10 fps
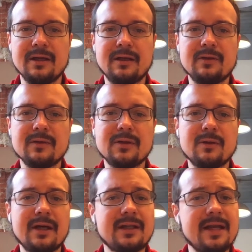Even two
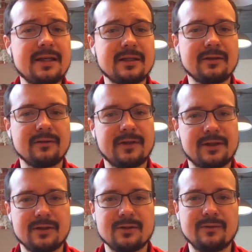identical
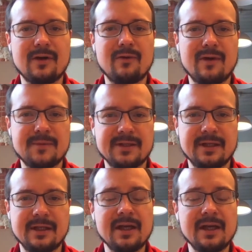versions of our website